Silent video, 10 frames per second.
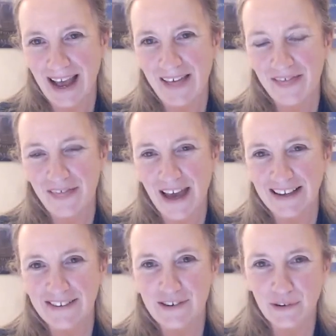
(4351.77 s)
And
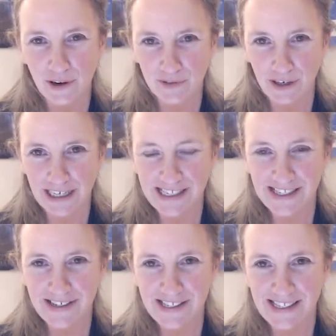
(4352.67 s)
thanks to all of our
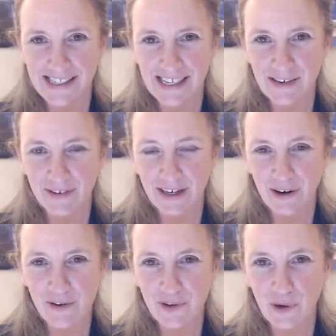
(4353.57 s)
listeners this evening,
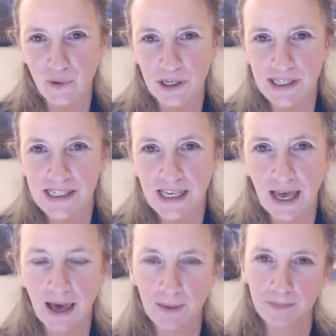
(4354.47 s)
our viewers.
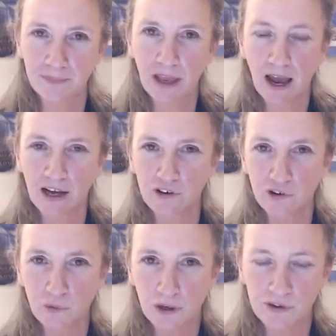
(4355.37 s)
I
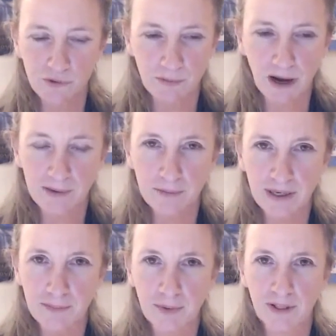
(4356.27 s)
just want to remind
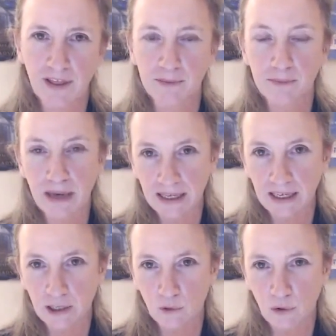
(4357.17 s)
people that Ben
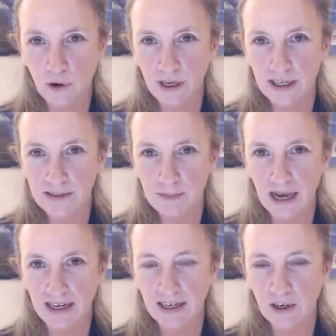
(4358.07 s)
Gilroy is
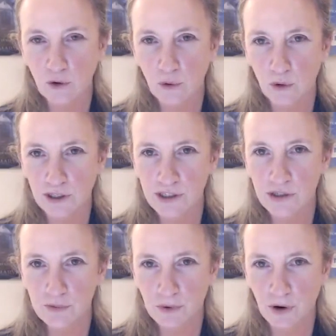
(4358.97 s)
back in court
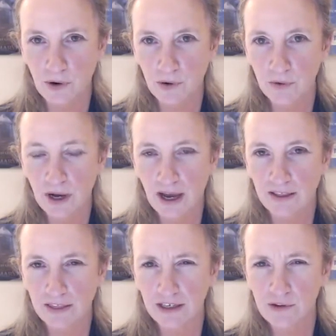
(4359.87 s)
tomorrow. I
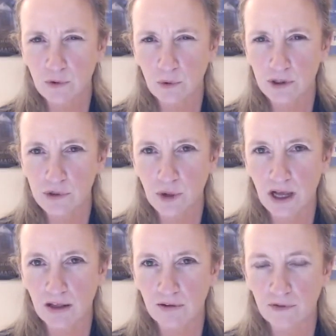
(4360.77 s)
think it's court
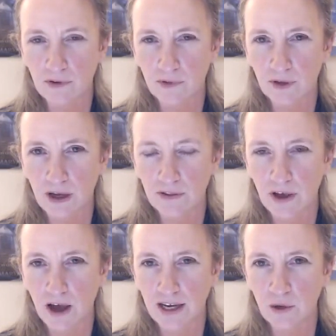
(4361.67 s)
12 of the
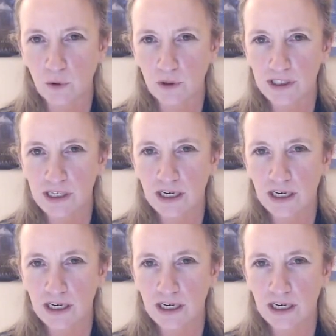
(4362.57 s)
High Court.